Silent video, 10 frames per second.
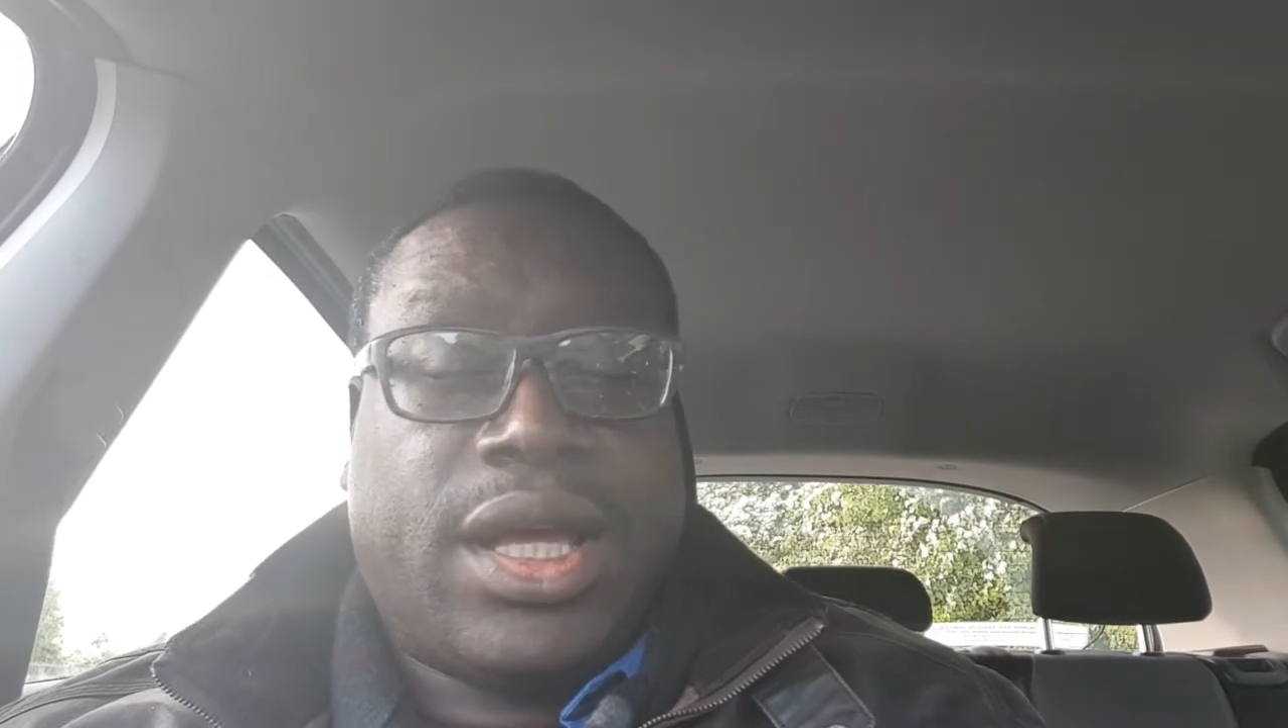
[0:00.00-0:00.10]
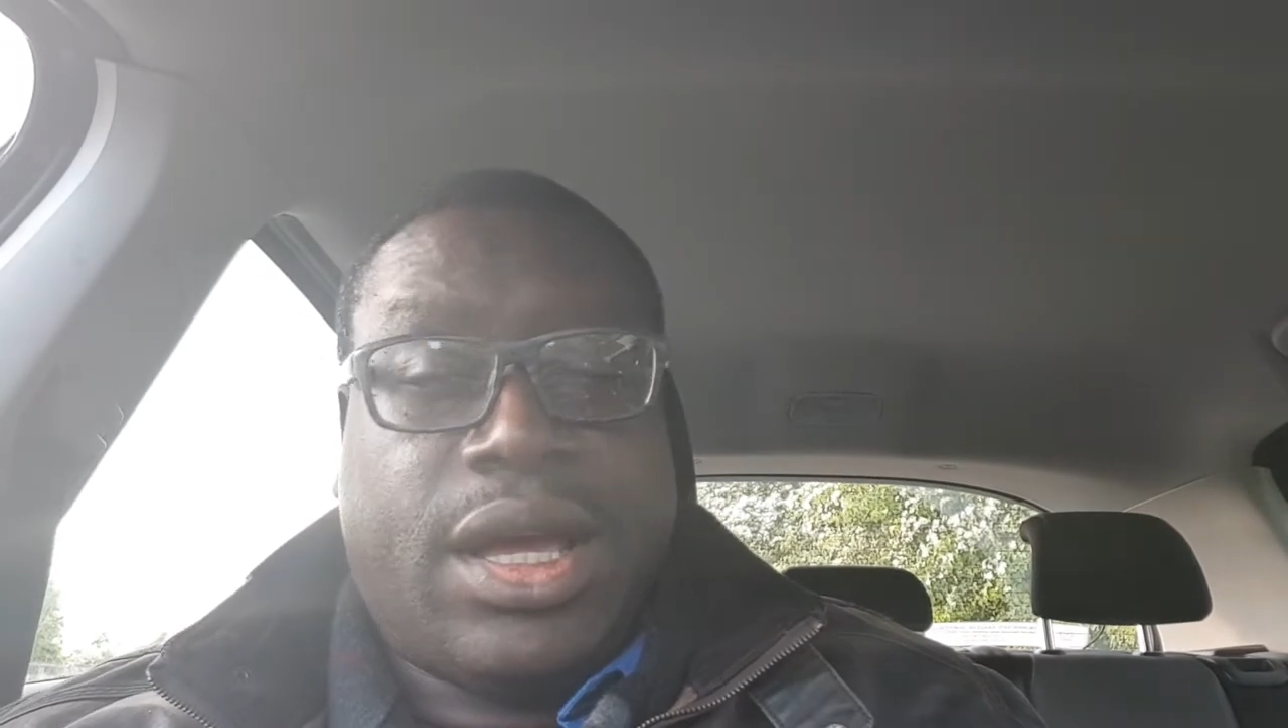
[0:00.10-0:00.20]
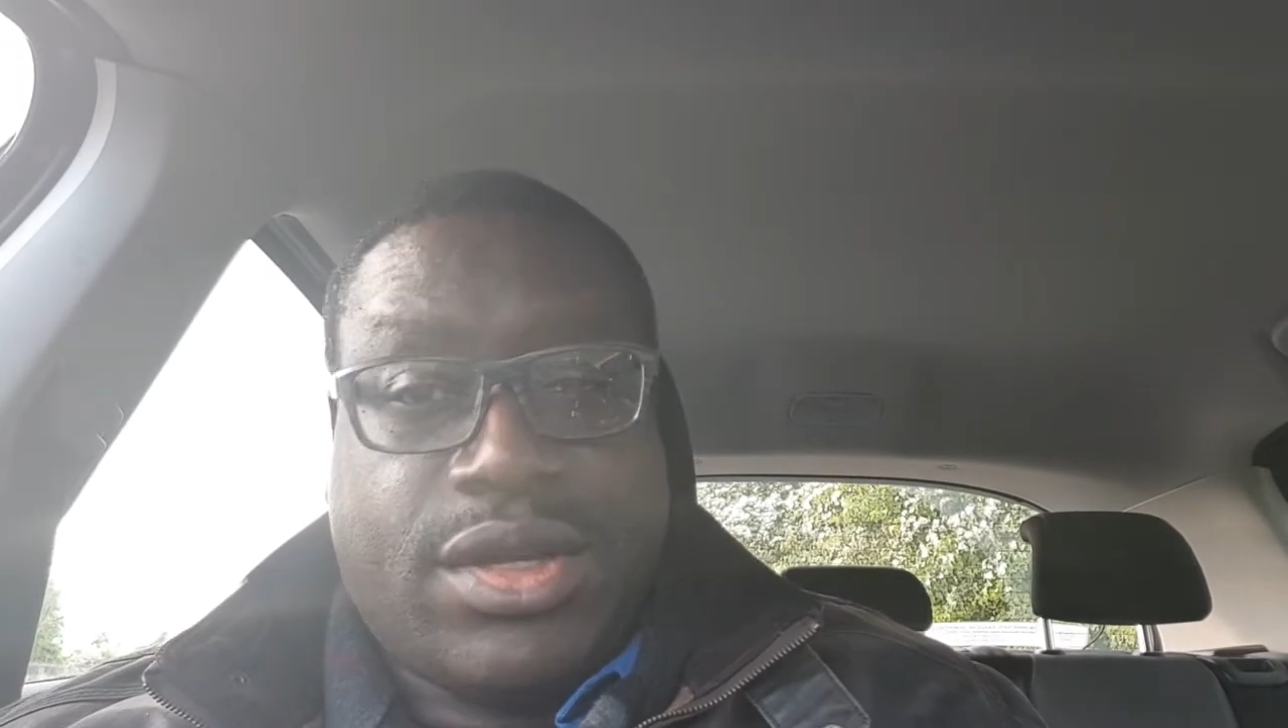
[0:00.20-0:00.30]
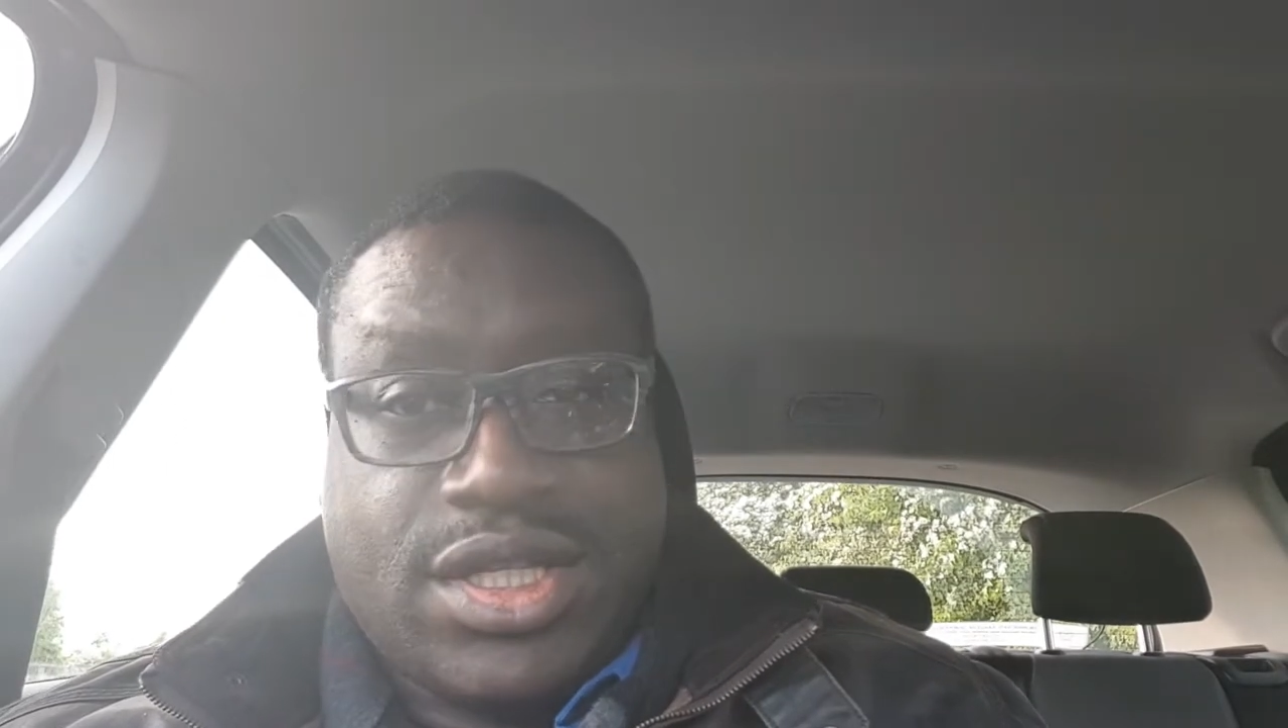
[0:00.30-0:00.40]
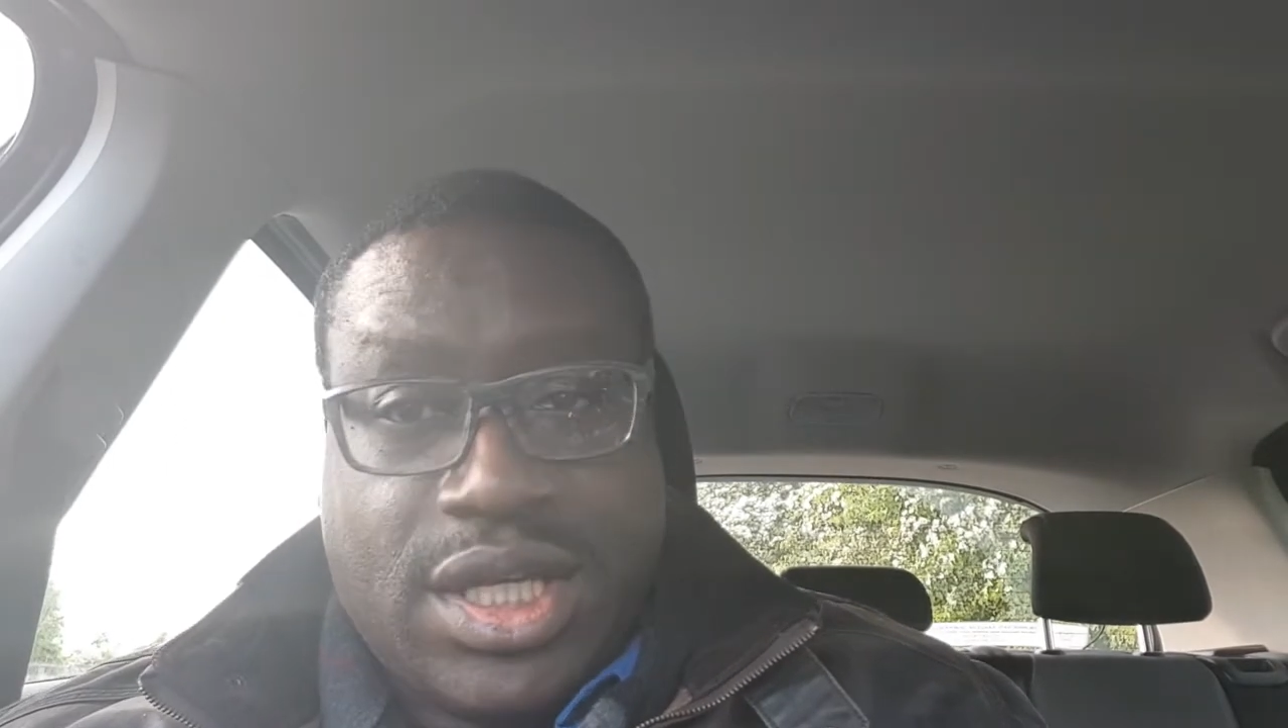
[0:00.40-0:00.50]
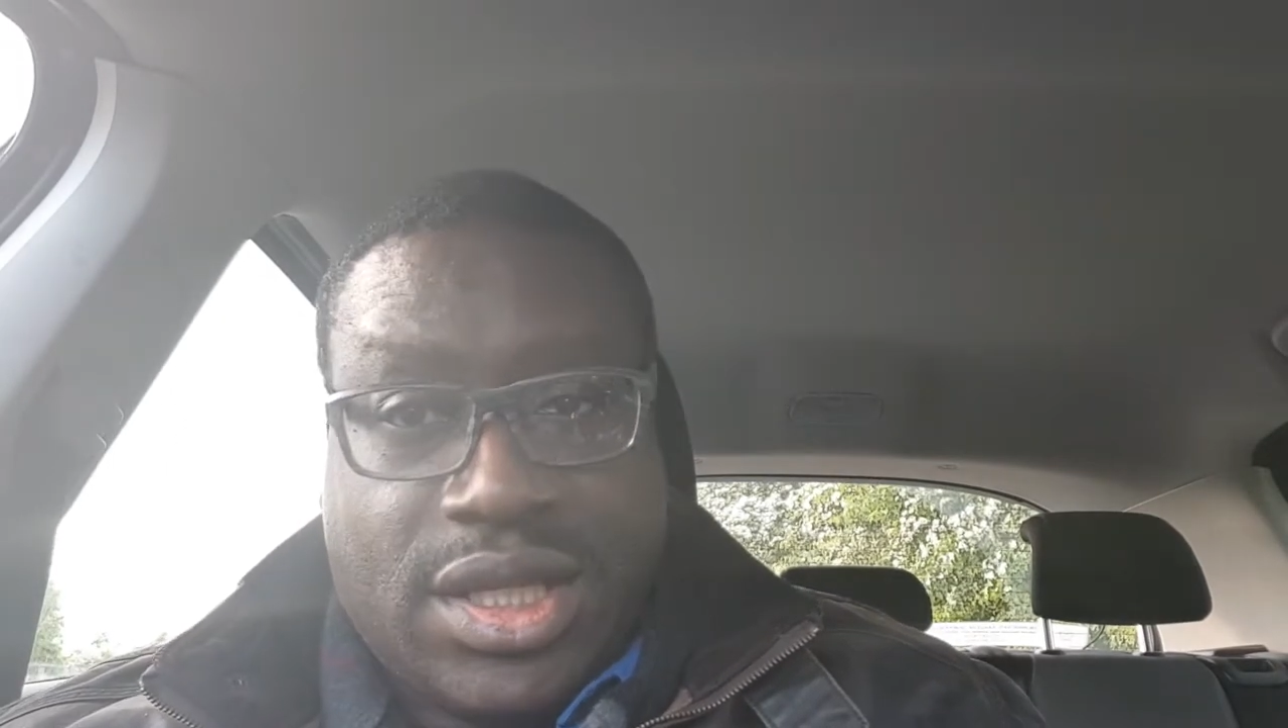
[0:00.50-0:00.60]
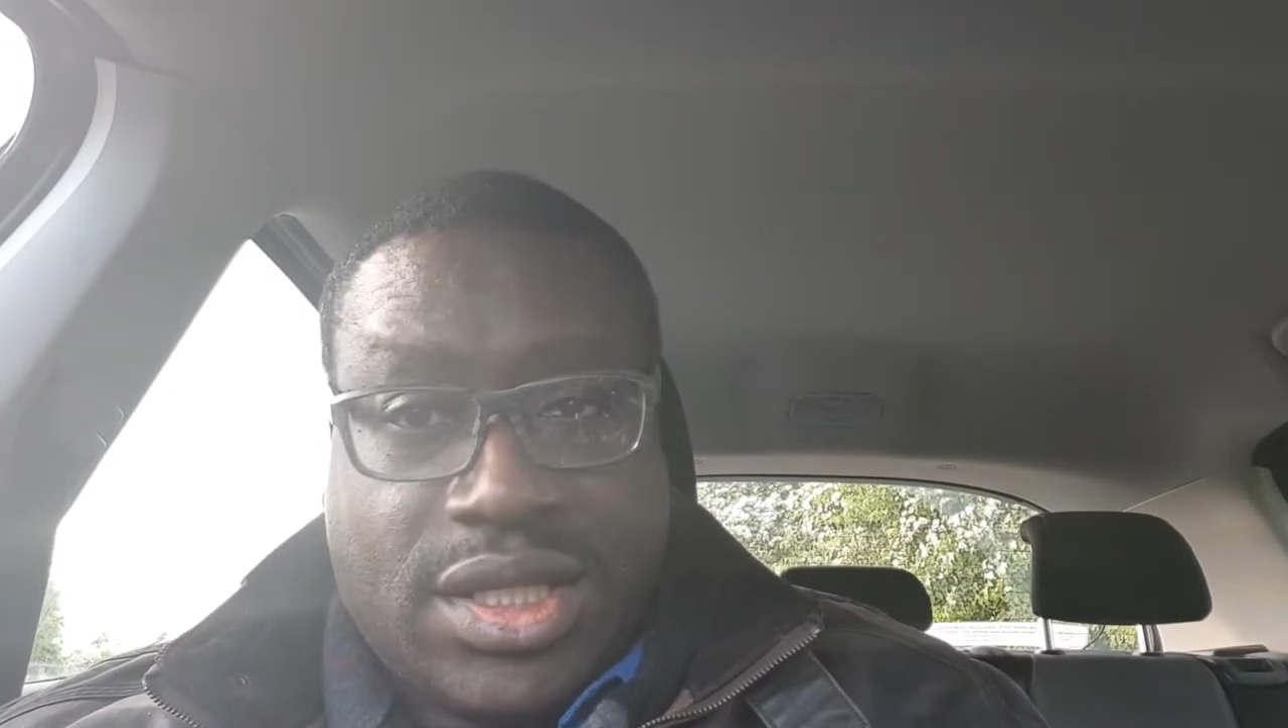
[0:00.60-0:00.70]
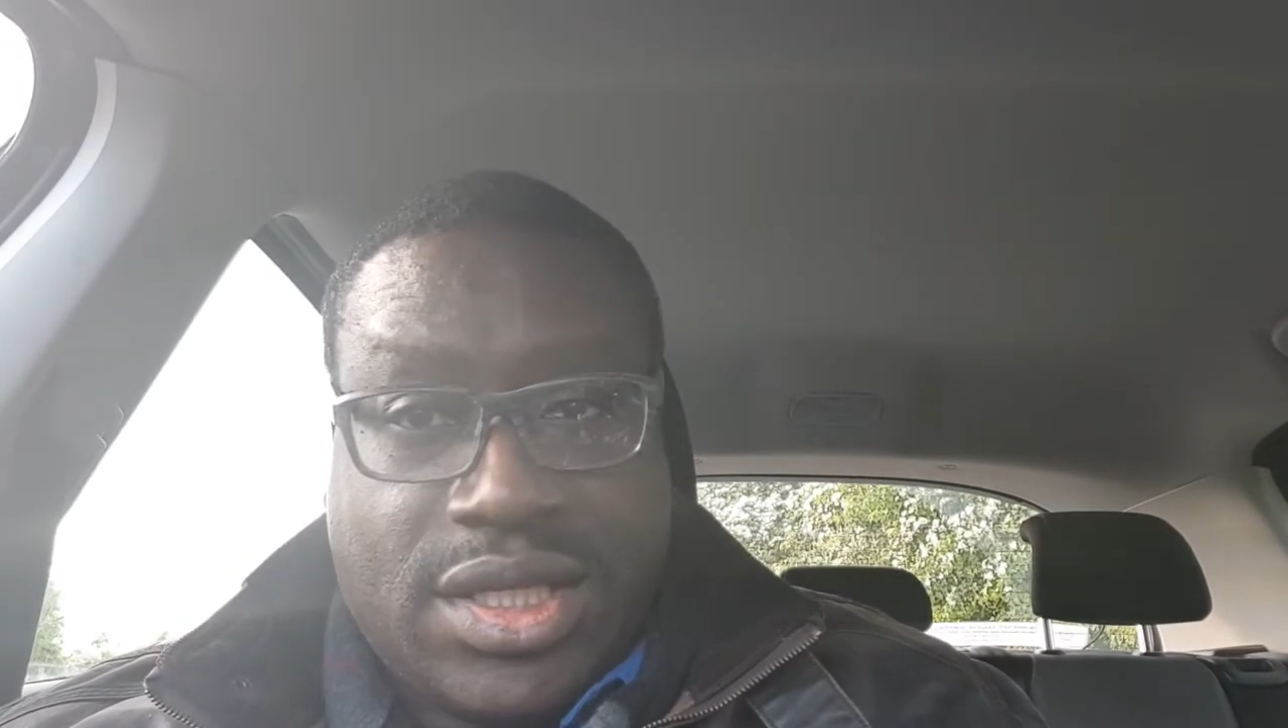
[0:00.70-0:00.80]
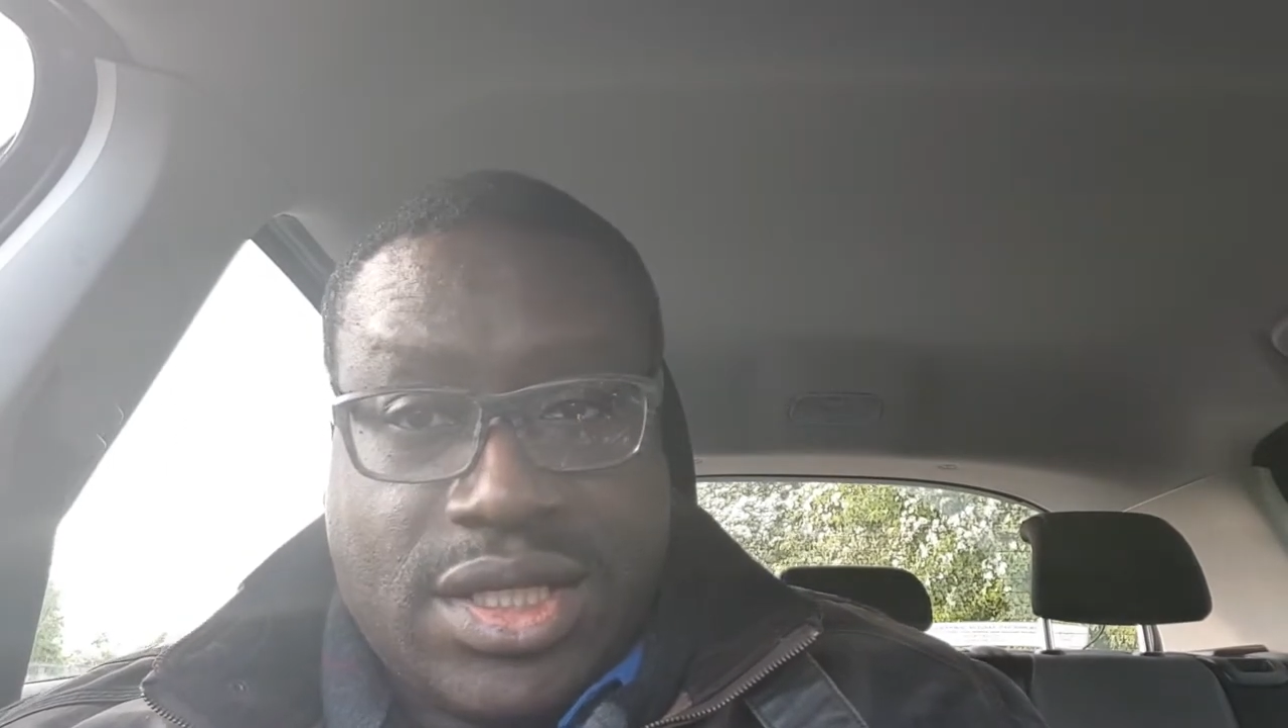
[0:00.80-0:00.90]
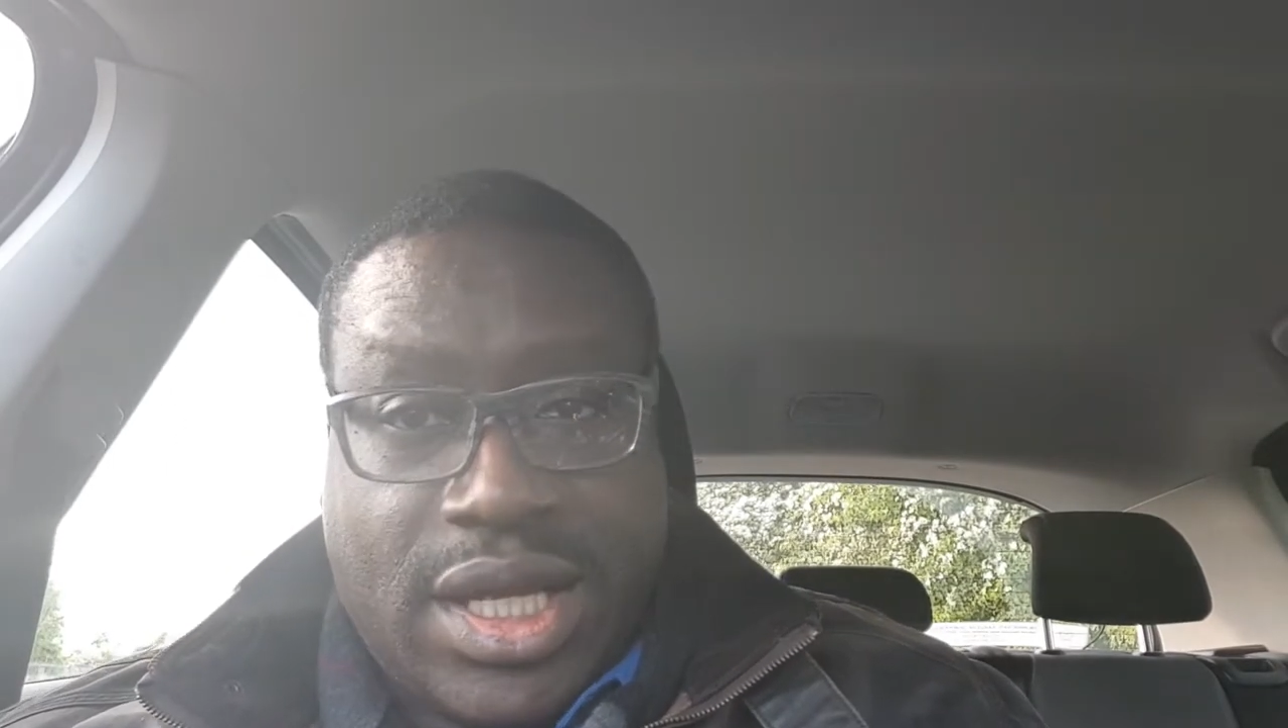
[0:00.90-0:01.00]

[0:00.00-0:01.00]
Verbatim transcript: our sicknesses